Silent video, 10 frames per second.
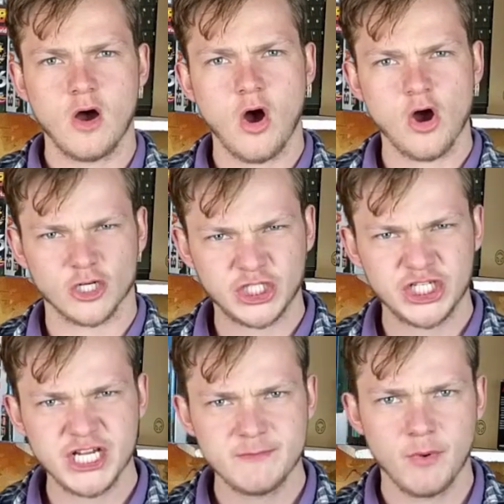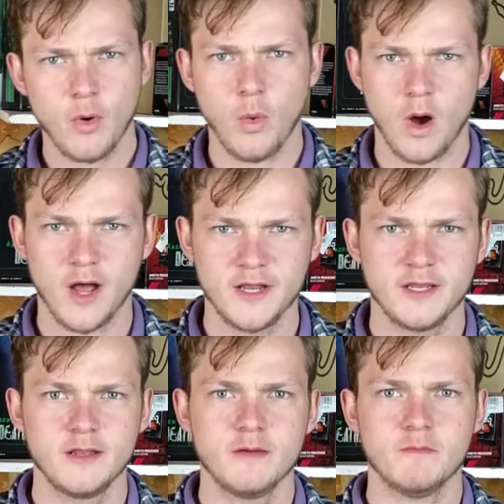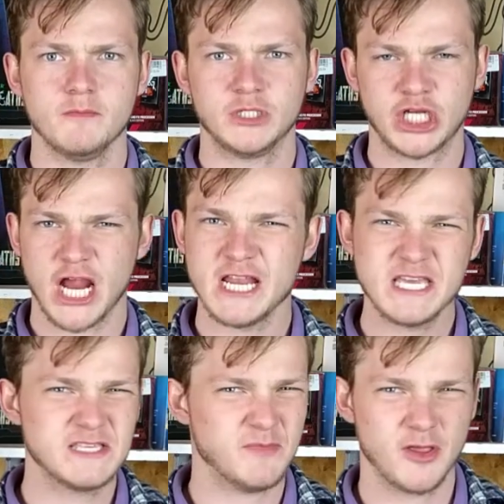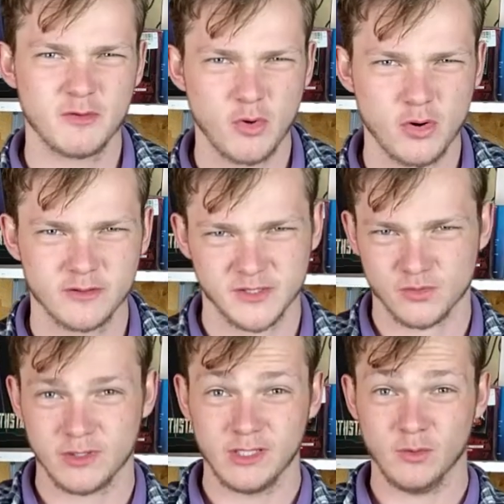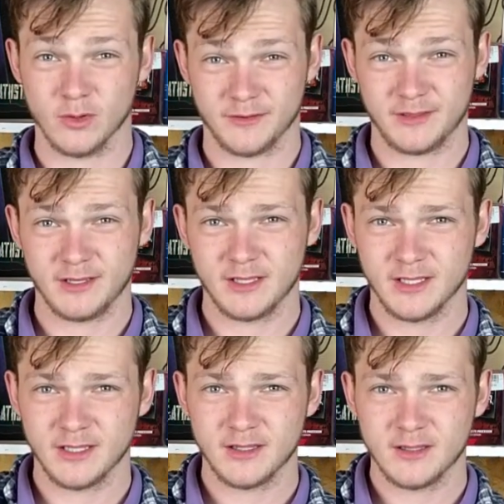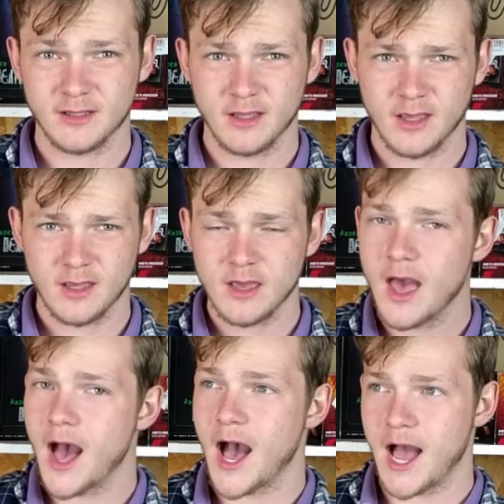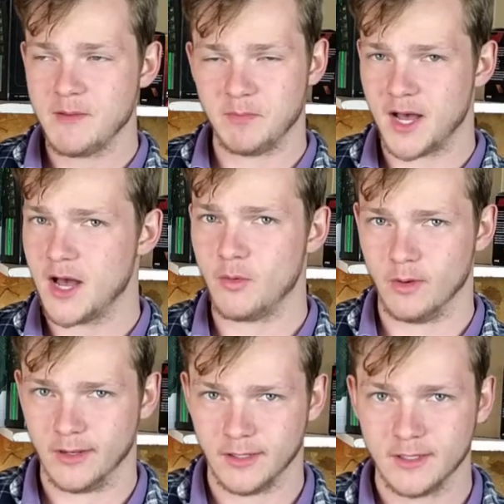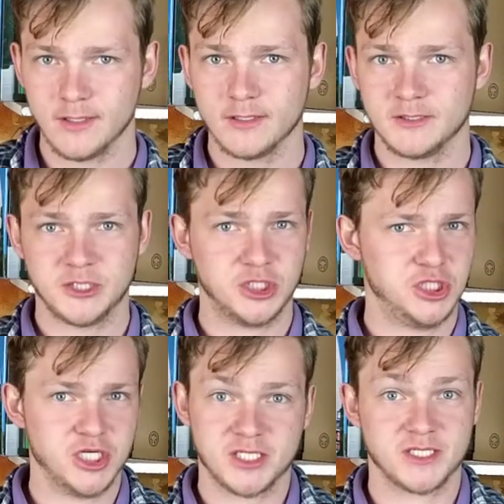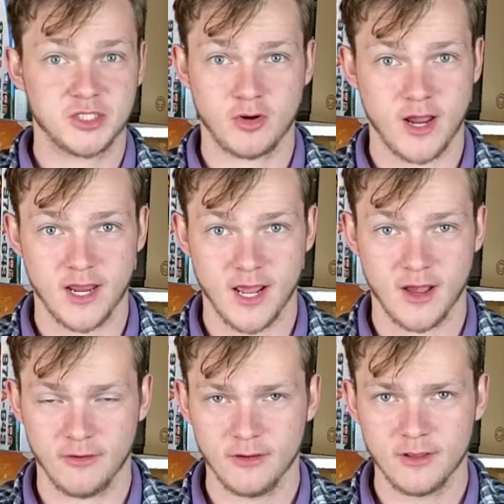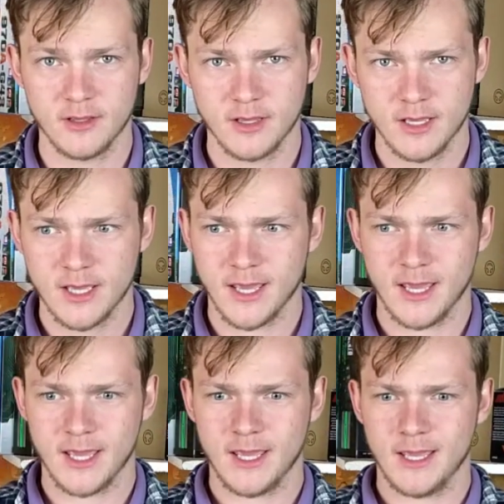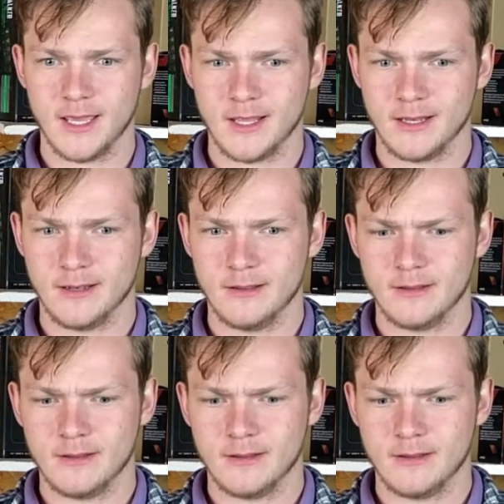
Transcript: Are cheap Huanan Chinese motherboards really worth it? I bought one just to try it out, and